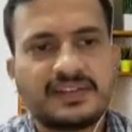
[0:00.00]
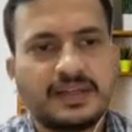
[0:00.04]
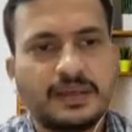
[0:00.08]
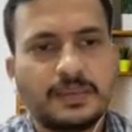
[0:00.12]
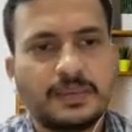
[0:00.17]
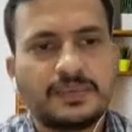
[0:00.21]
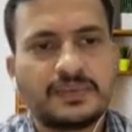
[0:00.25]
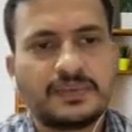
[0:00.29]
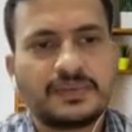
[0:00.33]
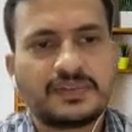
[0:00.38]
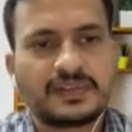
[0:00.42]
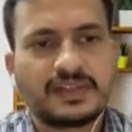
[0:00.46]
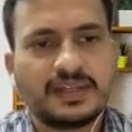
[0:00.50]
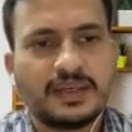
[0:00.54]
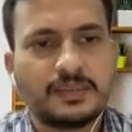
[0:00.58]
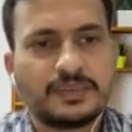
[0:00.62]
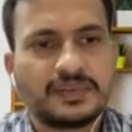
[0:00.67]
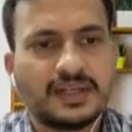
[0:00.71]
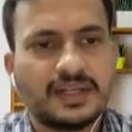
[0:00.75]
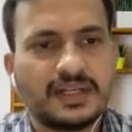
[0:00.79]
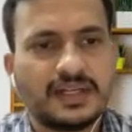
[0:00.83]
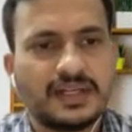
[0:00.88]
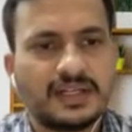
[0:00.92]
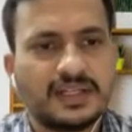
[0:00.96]
comes
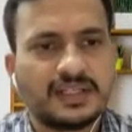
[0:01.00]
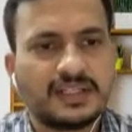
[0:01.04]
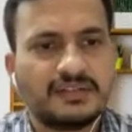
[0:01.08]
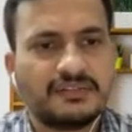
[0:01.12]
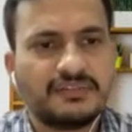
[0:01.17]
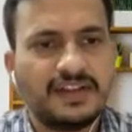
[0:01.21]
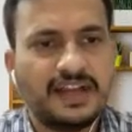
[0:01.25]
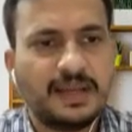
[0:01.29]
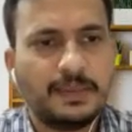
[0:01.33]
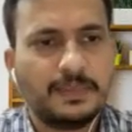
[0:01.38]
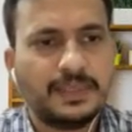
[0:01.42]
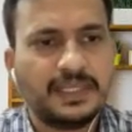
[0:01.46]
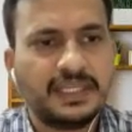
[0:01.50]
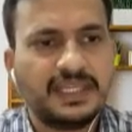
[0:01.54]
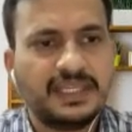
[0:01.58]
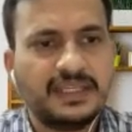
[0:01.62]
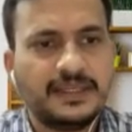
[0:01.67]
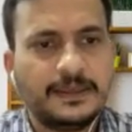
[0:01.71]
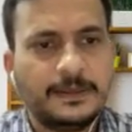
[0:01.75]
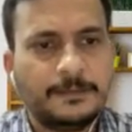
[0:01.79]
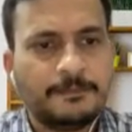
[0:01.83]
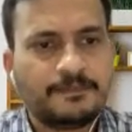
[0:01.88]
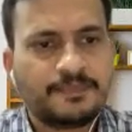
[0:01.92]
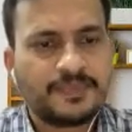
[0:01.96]
under the
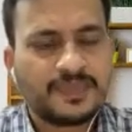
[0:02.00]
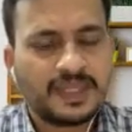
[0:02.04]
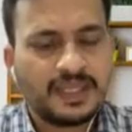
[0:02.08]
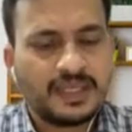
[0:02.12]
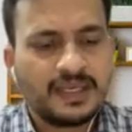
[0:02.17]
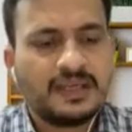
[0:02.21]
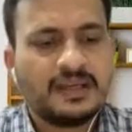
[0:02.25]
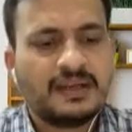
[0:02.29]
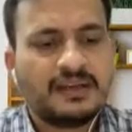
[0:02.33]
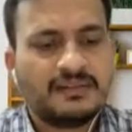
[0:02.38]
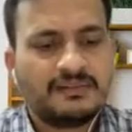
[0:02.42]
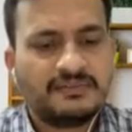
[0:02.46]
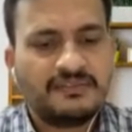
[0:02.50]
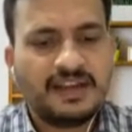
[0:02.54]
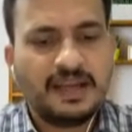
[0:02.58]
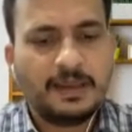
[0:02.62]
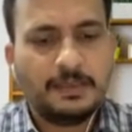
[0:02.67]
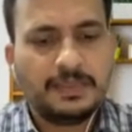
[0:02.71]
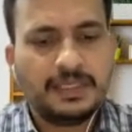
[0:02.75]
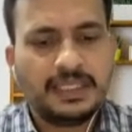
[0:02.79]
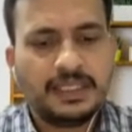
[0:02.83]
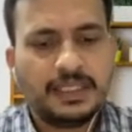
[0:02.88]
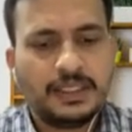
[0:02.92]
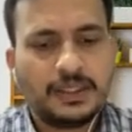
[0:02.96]
family
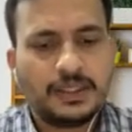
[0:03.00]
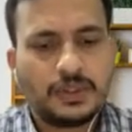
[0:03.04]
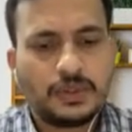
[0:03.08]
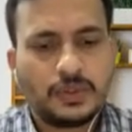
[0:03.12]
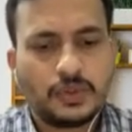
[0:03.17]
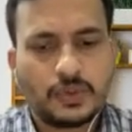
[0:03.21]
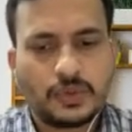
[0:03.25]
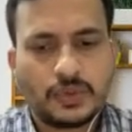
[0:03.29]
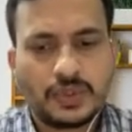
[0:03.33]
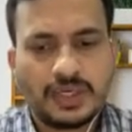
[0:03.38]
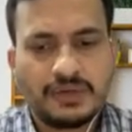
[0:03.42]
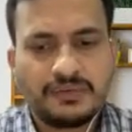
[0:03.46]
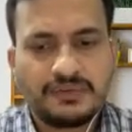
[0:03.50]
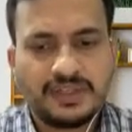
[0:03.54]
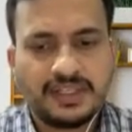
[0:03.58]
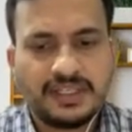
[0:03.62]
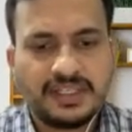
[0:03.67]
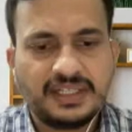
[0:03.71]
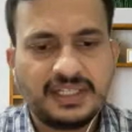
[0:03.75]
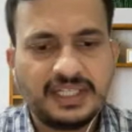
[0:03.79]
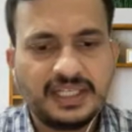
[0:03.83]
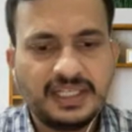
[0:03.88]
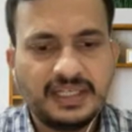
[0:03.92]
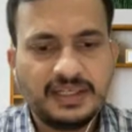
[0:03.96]

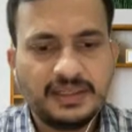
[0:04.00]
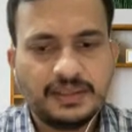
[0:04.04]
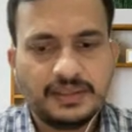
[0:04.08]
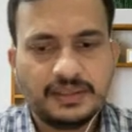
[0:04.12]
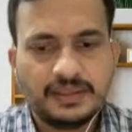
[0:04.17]
Coronaviridae.